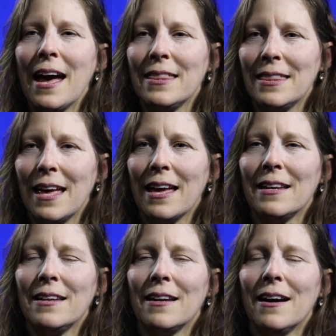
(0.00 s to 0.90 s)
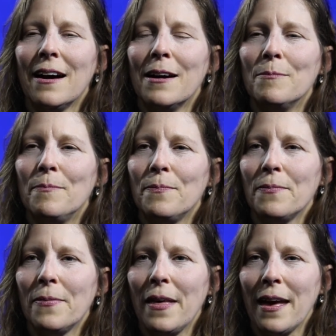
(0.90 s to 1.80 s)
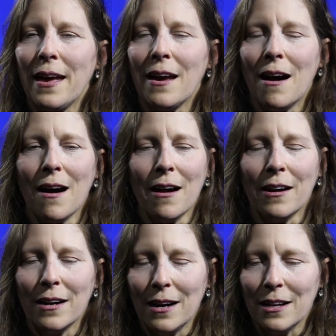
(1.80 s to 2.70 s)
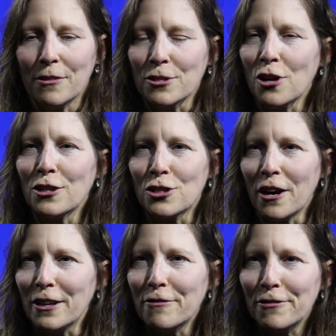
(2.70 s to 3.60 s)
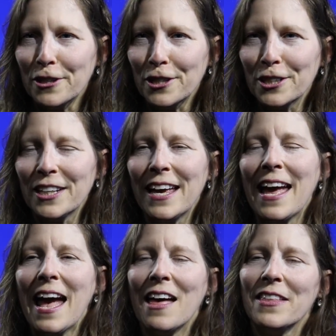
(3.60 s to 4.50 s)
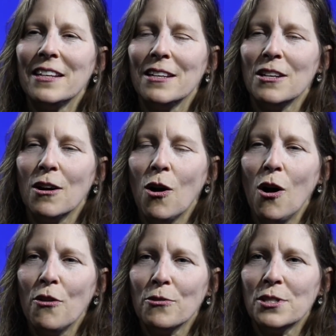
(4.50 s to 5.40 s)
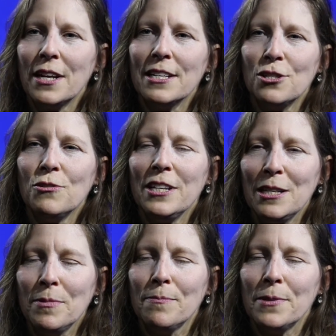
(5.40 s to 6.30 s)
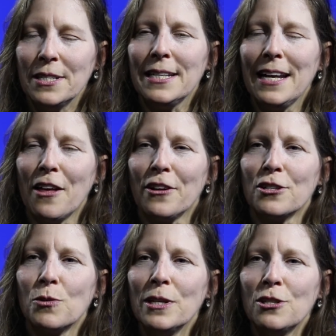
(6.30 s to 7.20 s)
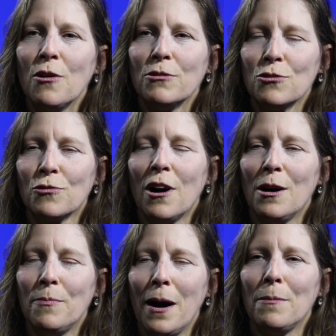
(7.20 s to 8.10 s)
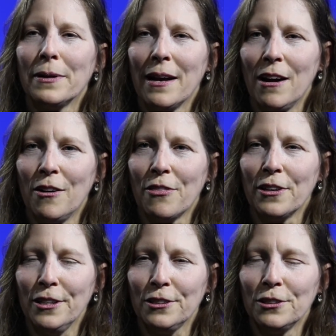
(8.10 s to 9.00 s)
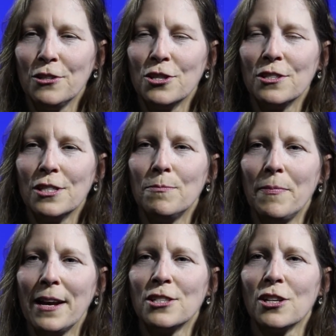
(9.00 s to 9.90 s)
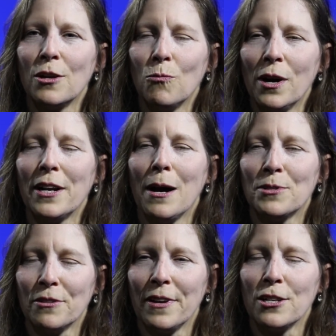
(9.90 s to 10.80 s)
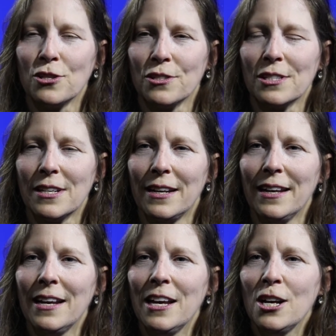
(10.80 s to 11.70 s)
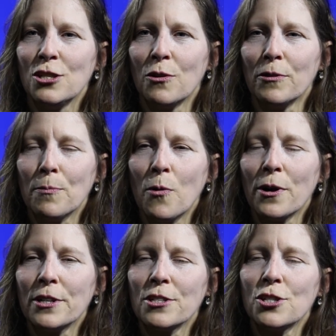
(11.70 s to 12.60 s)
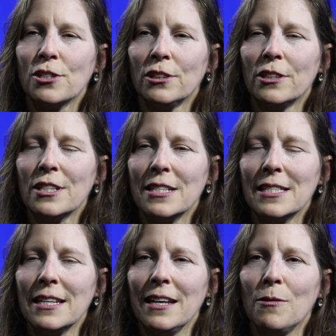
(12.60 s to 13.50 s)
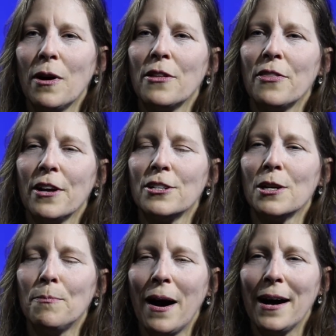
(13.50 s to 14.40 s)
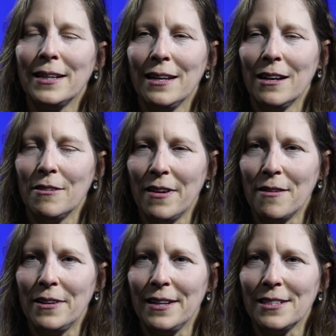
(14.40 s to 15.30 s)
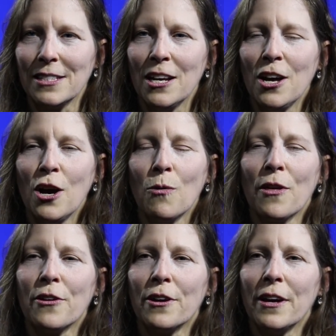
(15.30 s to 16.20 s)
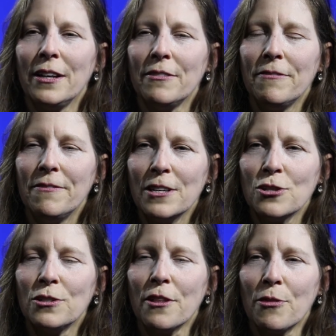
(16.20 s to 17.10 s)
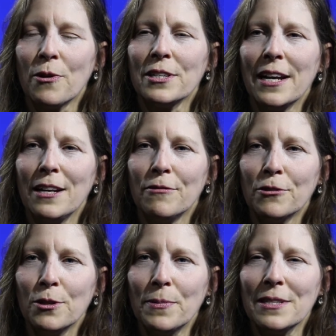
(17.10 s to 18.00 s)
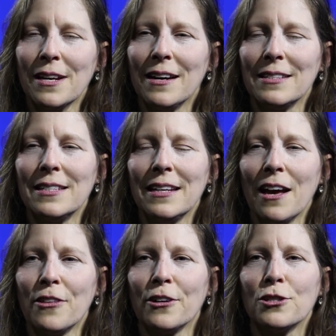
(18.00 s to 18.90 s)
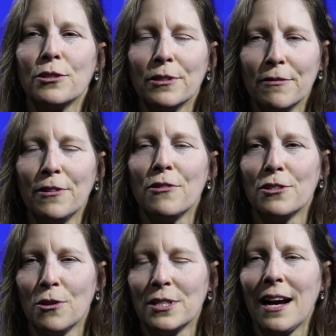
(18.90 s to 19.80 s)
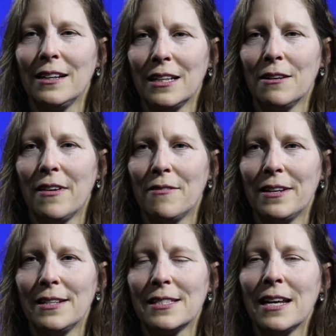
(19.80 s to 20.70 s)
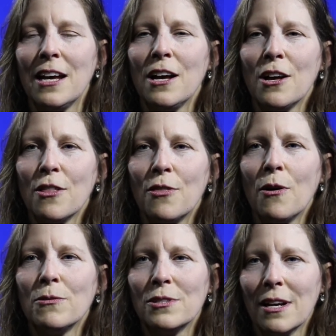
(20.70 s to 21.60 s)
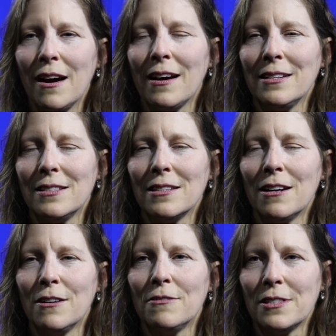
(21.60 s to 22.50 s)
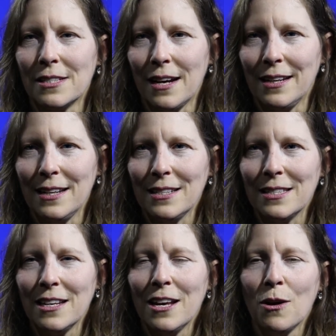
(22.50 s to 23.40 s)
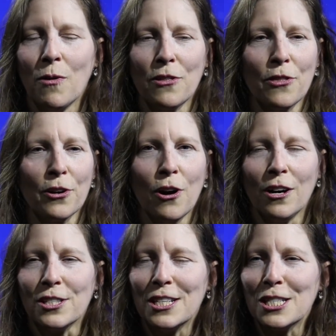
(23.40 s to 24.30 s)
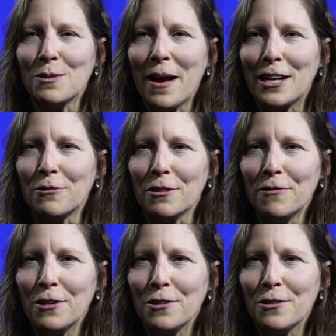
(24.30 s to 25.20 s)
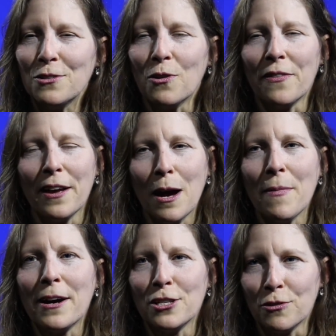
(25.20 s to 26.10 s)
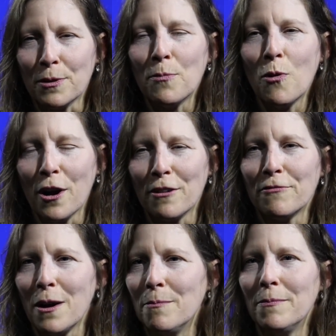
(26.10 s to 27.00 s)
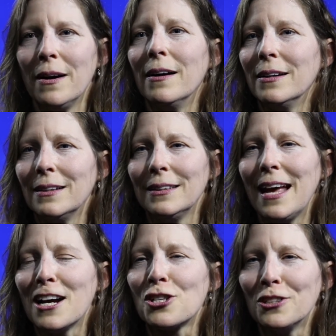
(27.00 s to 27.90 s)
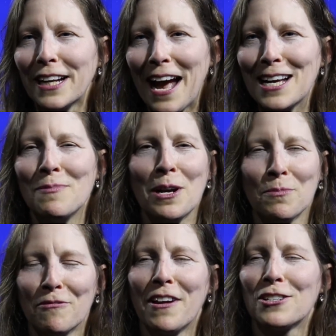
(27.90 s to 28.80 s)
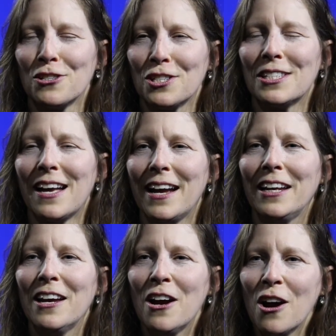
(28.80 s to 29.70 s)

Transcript: and then um, they are uh, the results are inferred, and then all those studies do need to be put together. So we don't draw public health conclusions based on one observational study. So reporters should look to see whether there's a body of evidence, whether an official authoritative group has gotten together to review the totality of evidence those kinds of studies, whether they're called systematic reviews or they come out as a report from uh, a national academy or professional society,